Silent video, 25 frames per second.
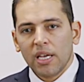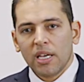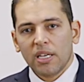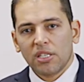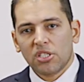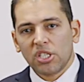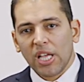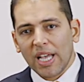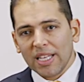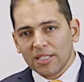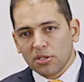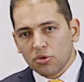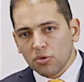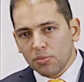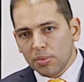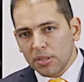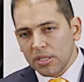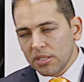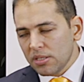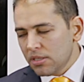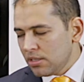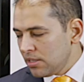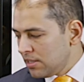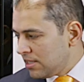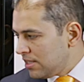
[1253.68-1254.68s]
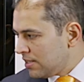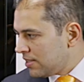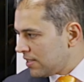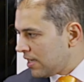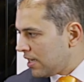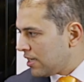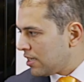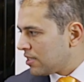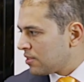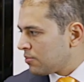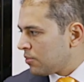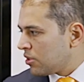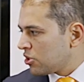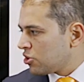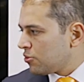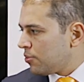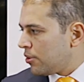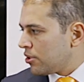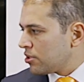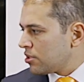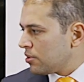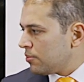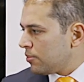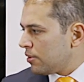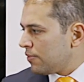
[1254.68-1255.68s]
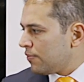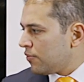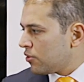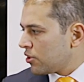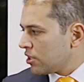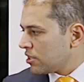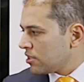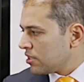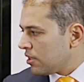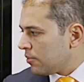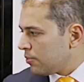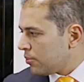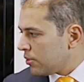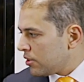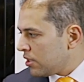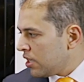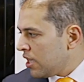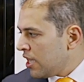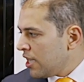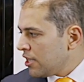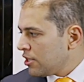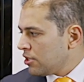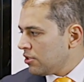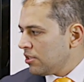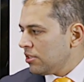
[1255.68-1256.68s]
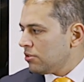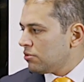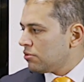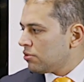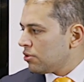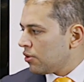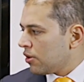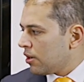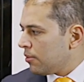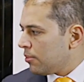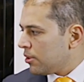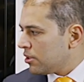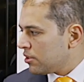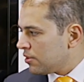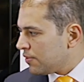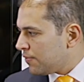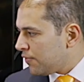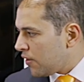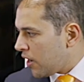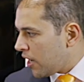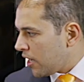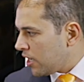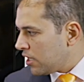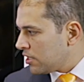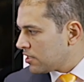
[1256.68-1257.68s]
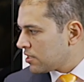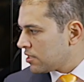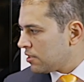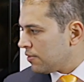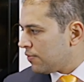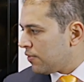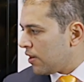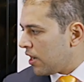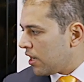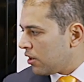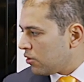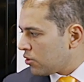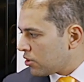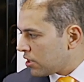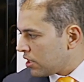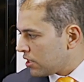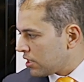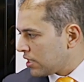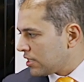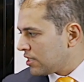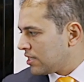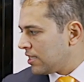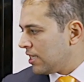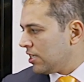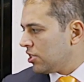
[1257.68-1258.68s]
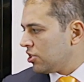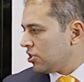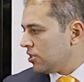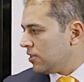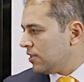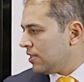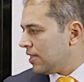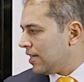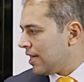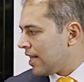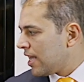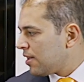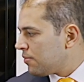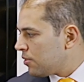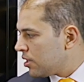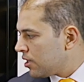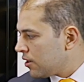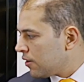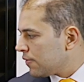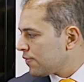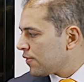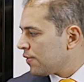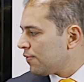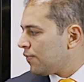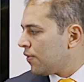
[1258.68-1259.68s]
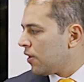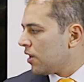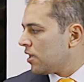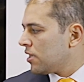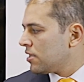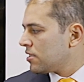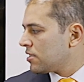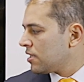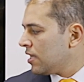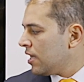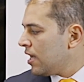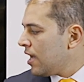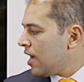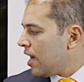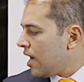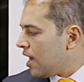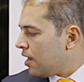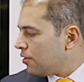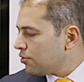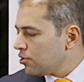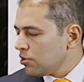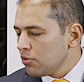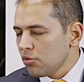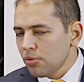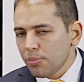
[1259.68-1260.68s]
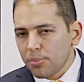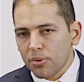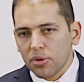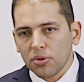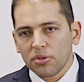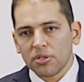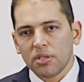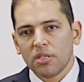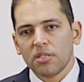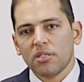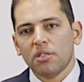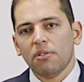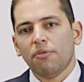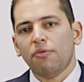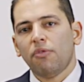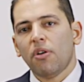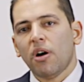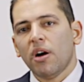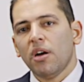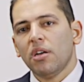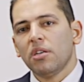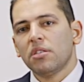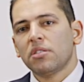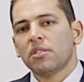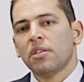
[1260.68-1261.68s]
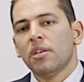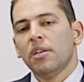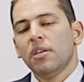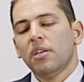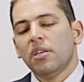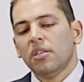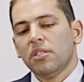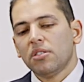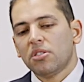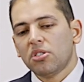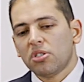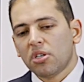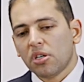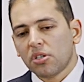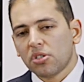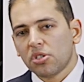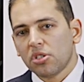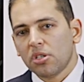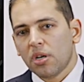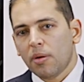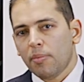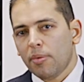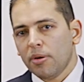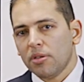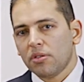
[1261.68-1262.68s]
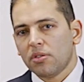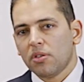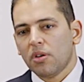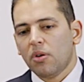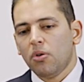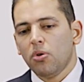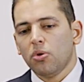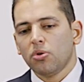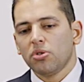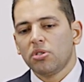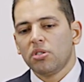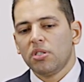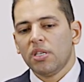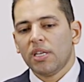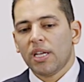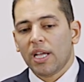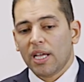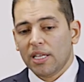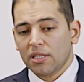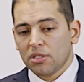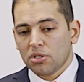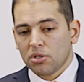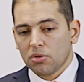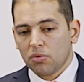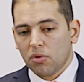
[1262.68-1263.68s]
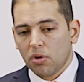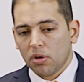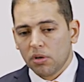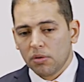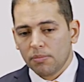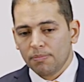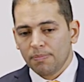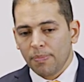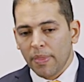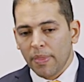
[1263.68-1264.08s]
It has to be detailed as much possible. For example, you need to talk about the files, the file organization, the naming of the files, how you will process the files, instruction about hosting, and so on.